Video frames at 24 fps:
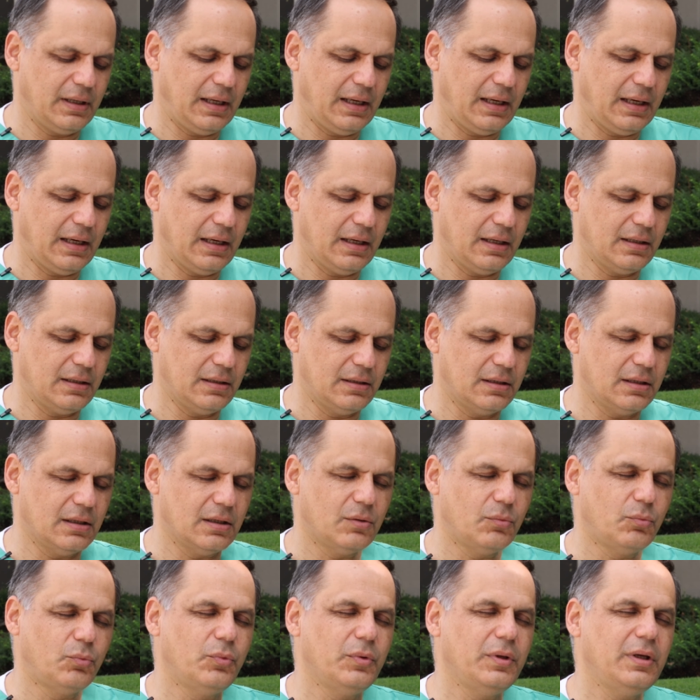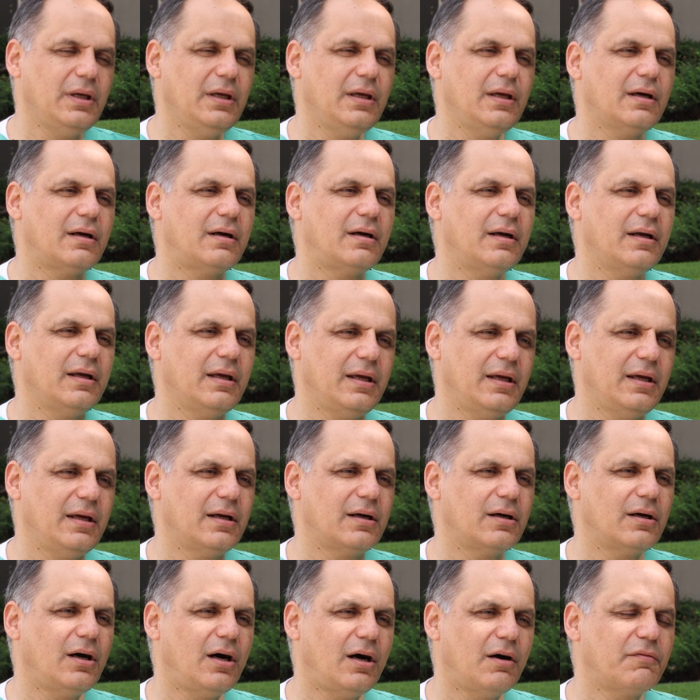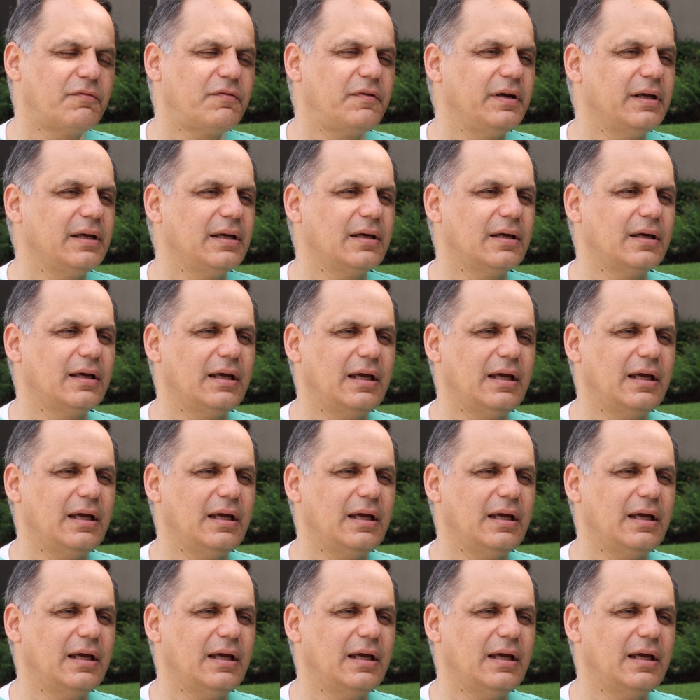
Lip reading: And we are here offering